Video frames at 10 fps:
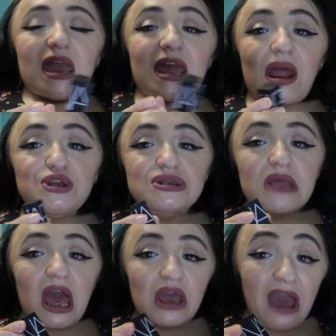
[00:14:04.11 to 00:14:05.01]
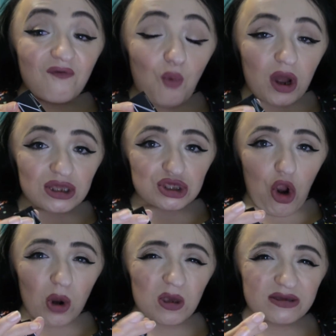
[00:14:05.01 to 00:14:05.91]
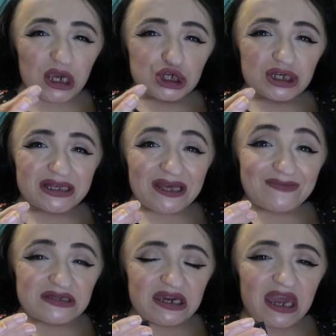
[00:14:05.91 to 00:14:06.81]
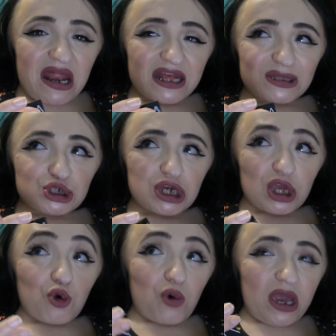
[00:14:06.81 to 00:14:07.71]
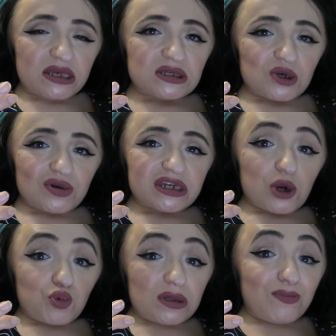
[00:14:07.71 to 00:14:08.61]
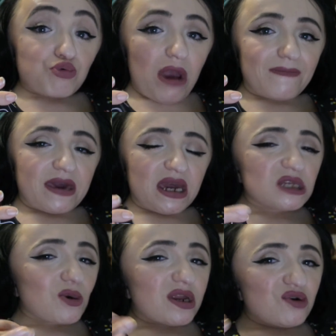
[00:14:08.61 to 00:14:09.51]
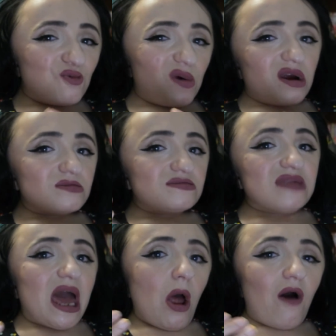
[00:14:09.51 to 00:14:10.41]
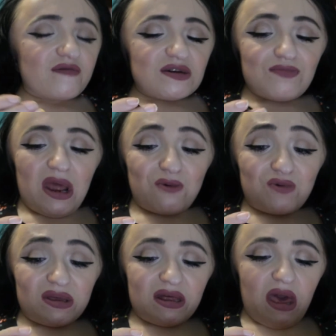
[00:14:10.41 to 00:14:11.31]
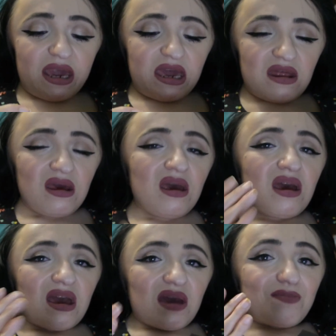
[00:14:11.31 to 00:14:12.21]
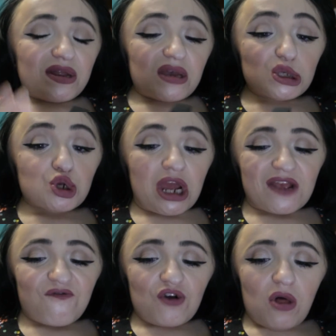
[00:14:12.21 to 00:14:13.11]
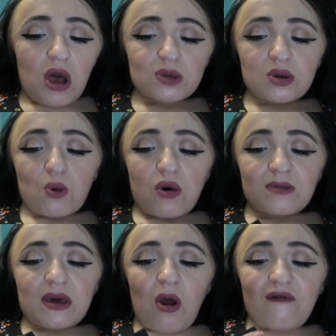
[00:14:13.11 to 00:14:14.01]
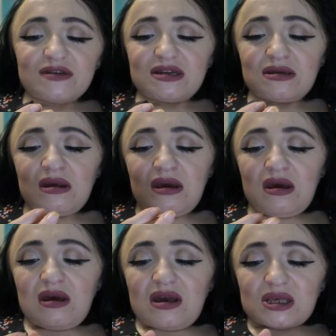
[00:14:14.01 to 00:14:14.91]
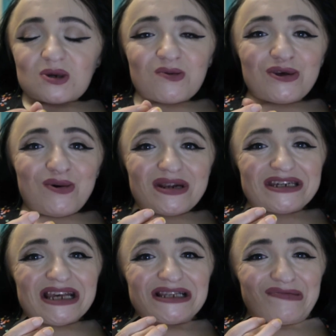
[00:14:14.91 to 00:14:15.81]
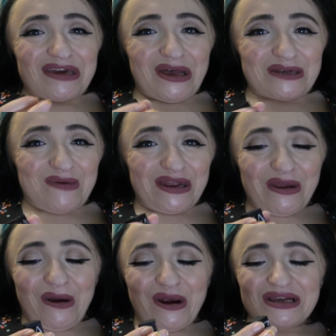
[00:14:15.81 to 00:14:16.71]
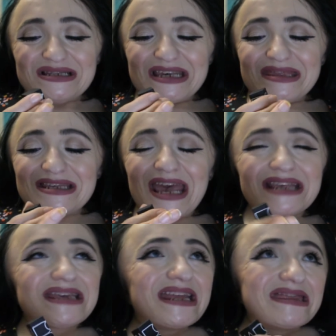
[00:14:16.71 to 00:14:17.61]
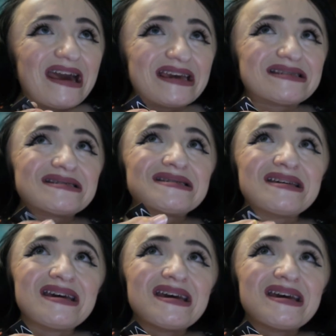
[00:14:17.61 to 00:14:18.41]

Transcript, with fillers: and I just I have one NARS Audacious lipstick and it's in the shade Grace, so it's like a really bright pink, so I don't wear it that often, but I really like it. But it does transfer a lot, so I don't wear it that often. So I really wanted to get something else by NARS, and this has that nice,